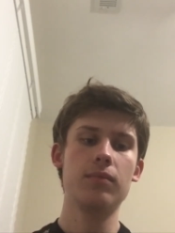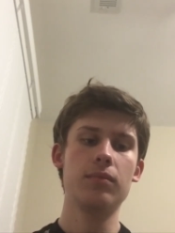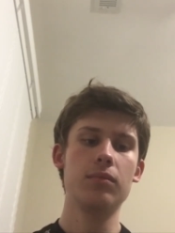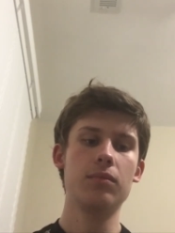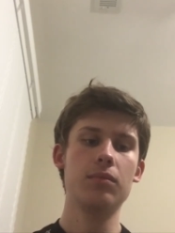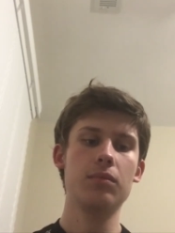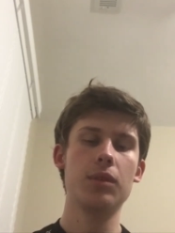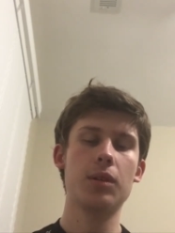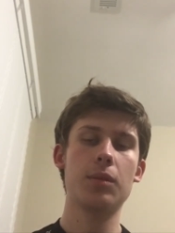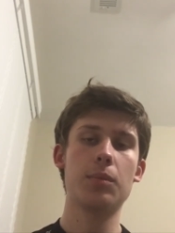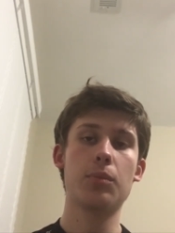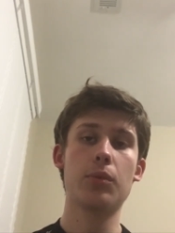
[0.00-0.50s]

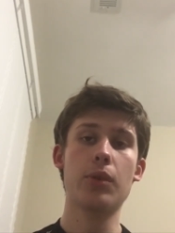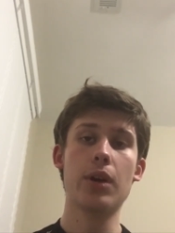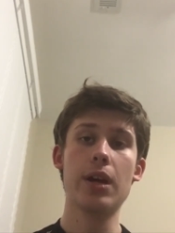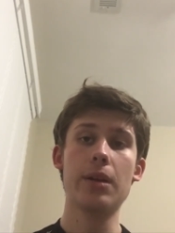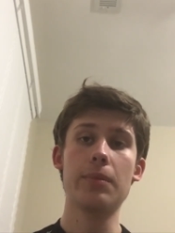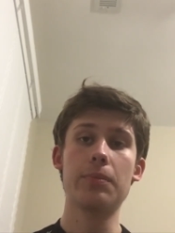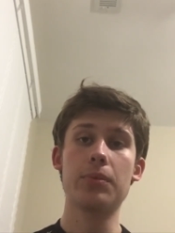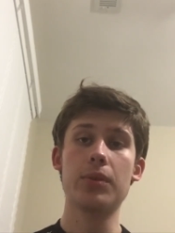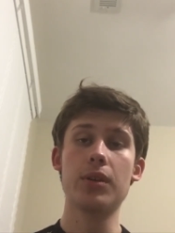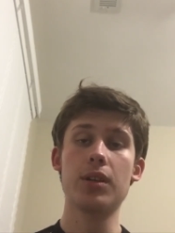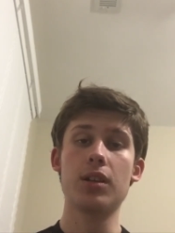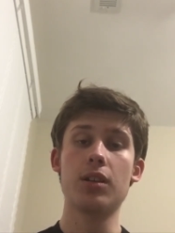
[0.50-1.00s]
But
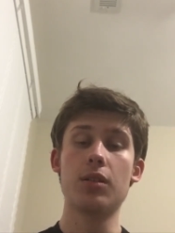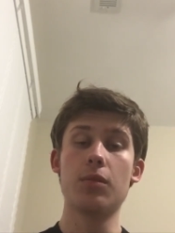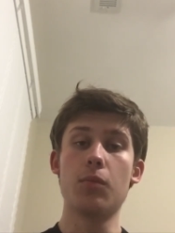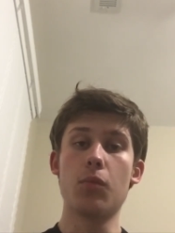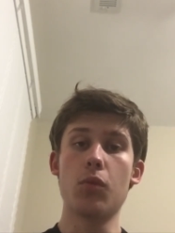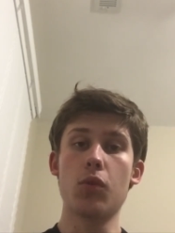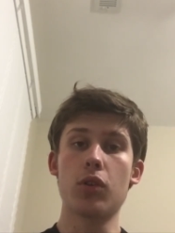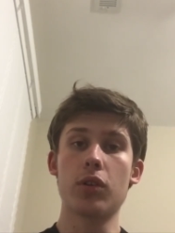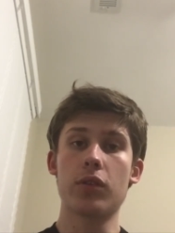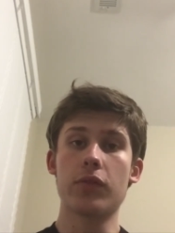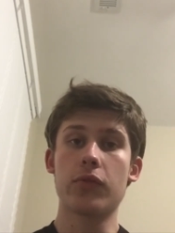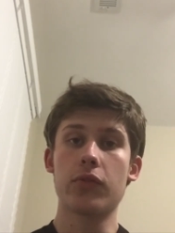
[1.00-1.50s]
Brad Pitt and
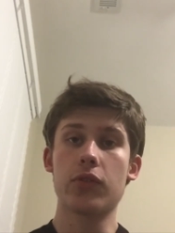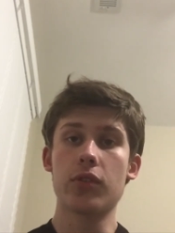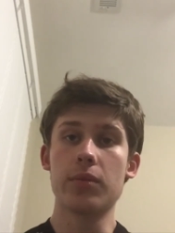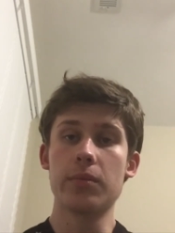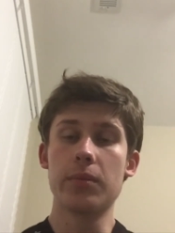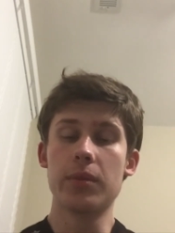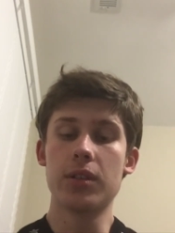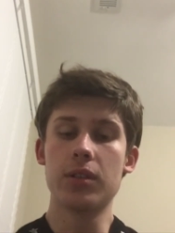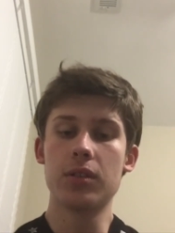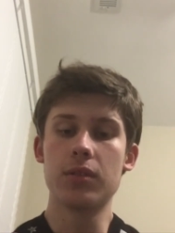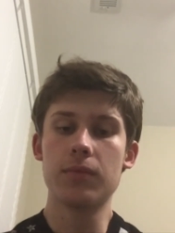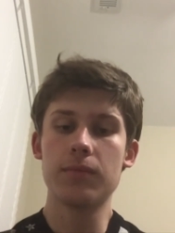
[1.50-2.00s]
Morgan
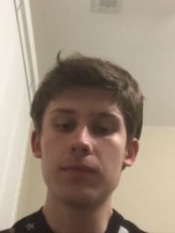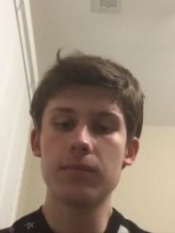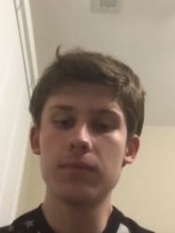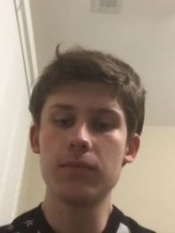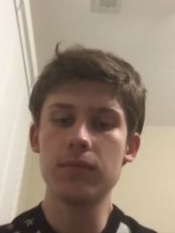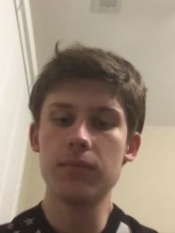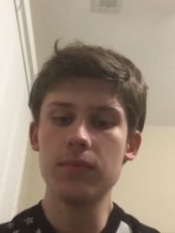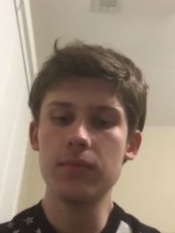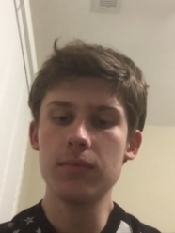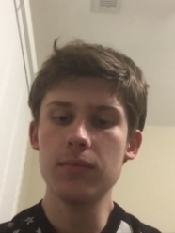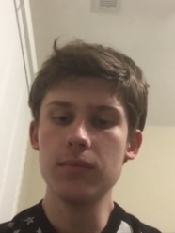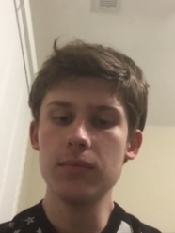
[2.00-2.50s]
Freeman
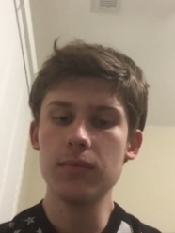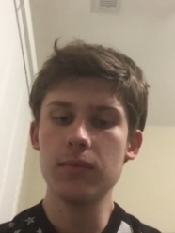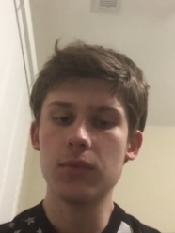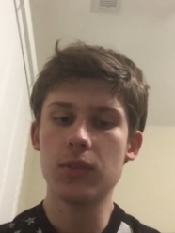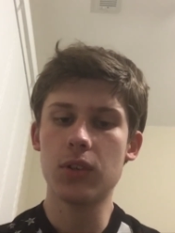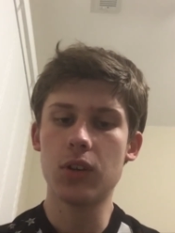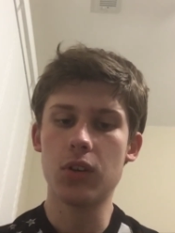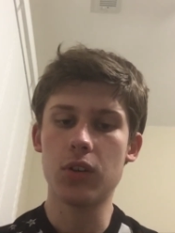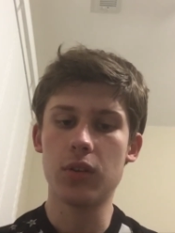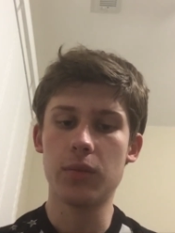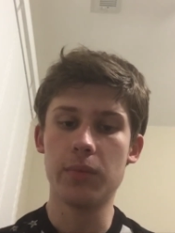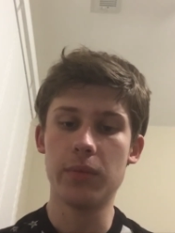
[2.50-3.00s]

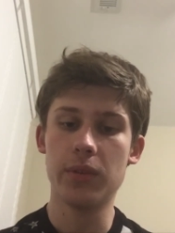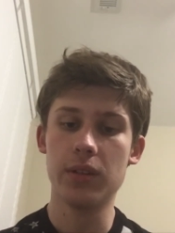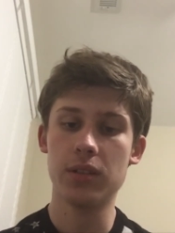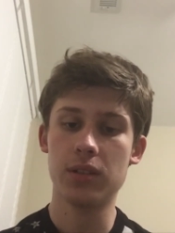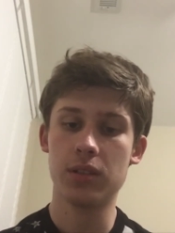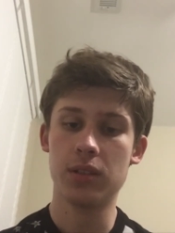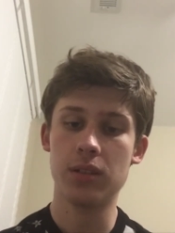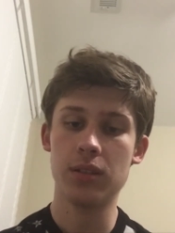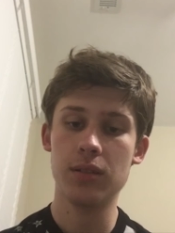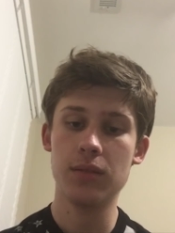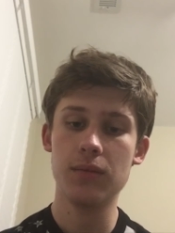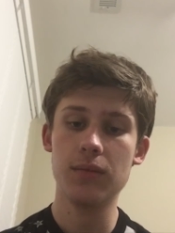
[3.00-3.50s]
are the
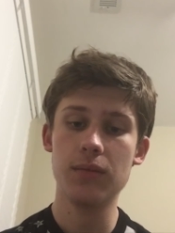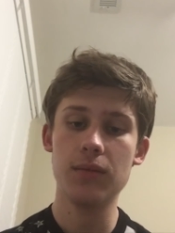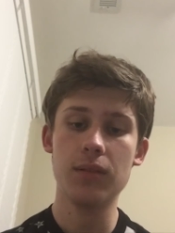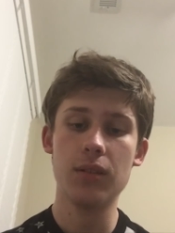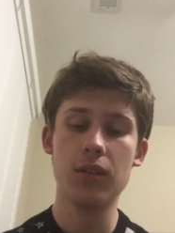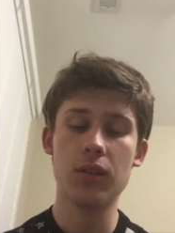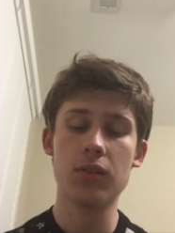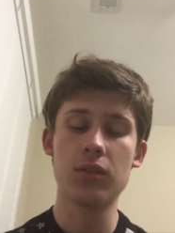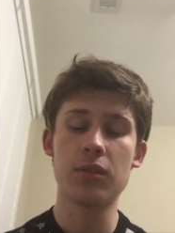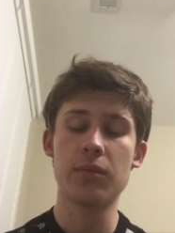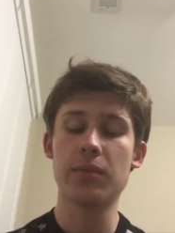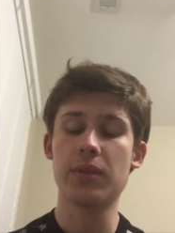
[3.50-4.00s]
best
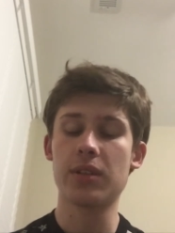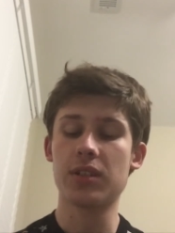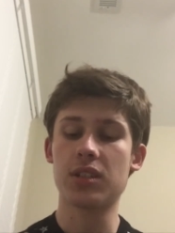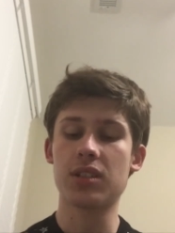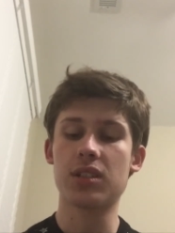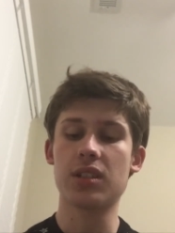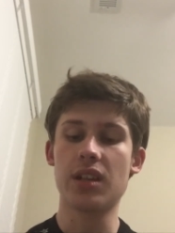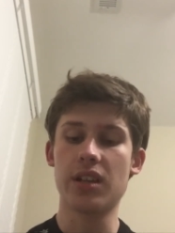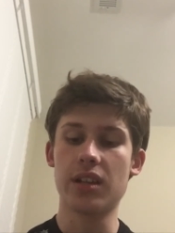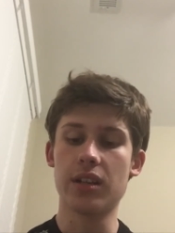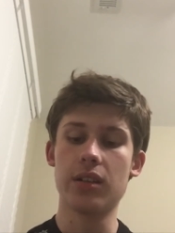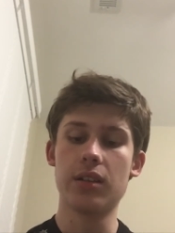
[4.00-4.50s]
are the
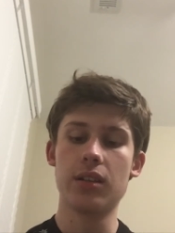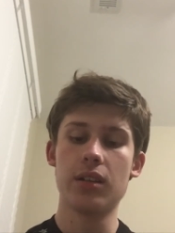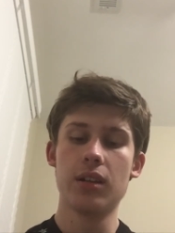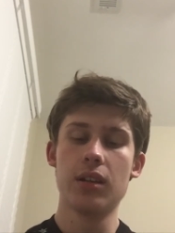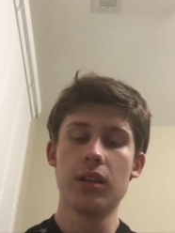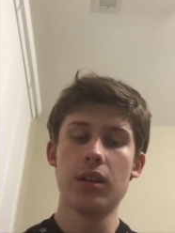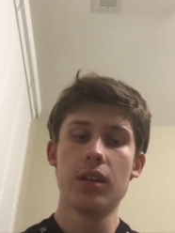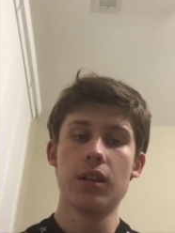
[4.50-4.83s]
best at it.